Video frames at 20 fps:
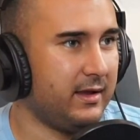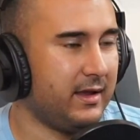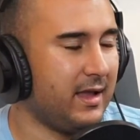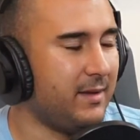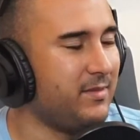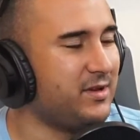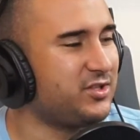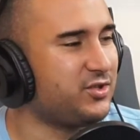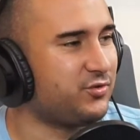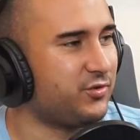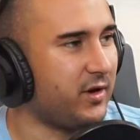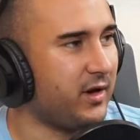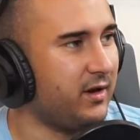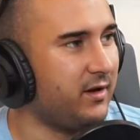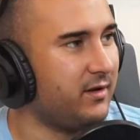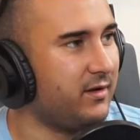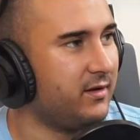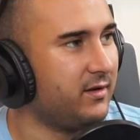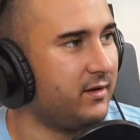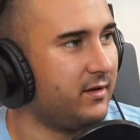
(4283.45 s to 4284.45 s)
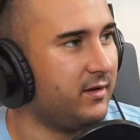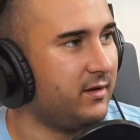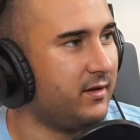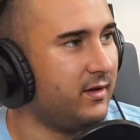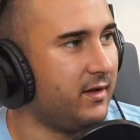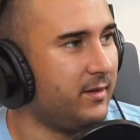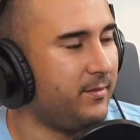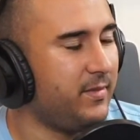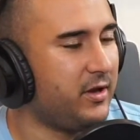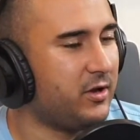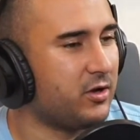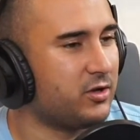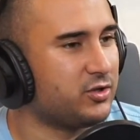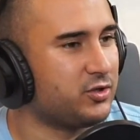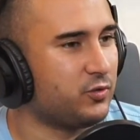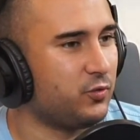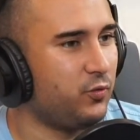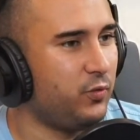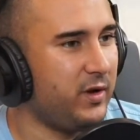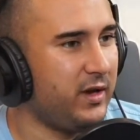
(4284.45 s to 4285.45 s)
Chemistry.
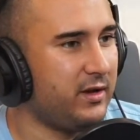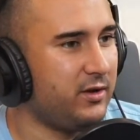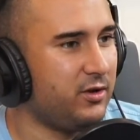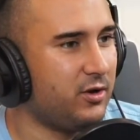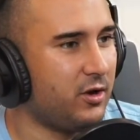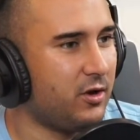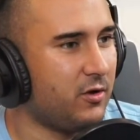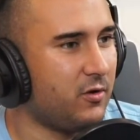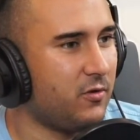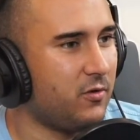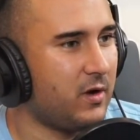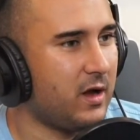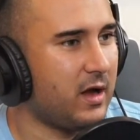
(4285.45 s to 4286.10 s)
Because we know